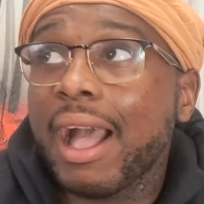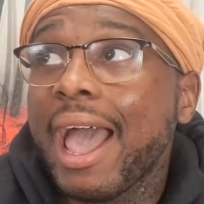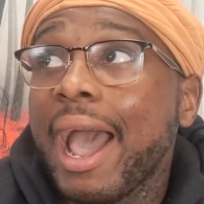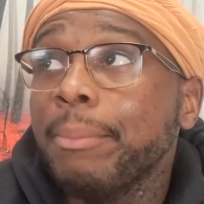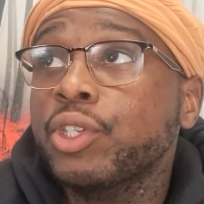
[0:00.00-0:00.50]

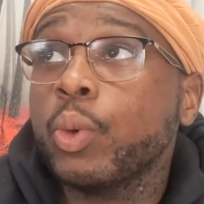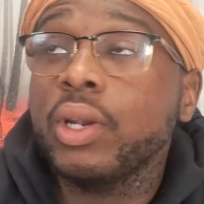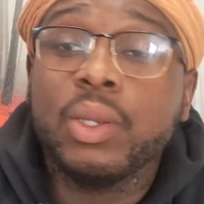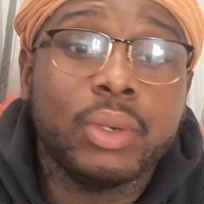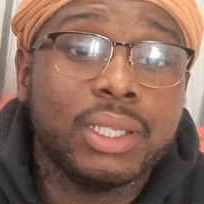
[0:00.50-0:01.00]
I'm
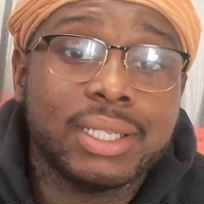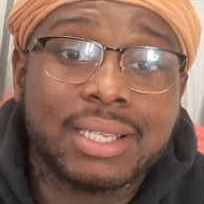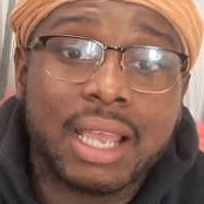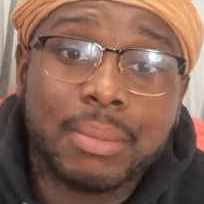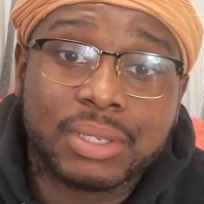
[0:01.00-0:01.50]
21 at the
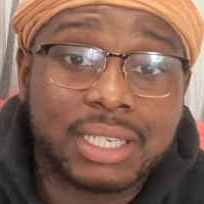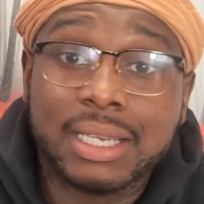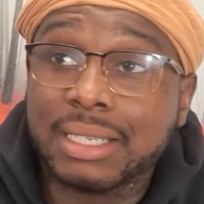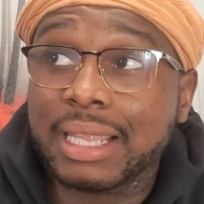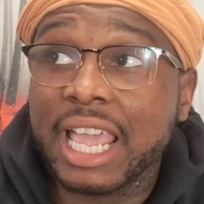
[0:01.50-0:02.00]
time.
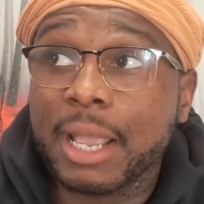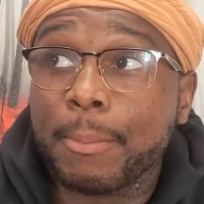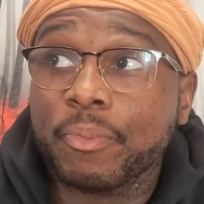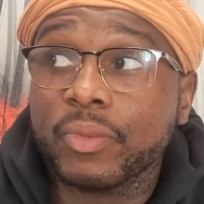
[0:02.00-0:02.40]
She's like,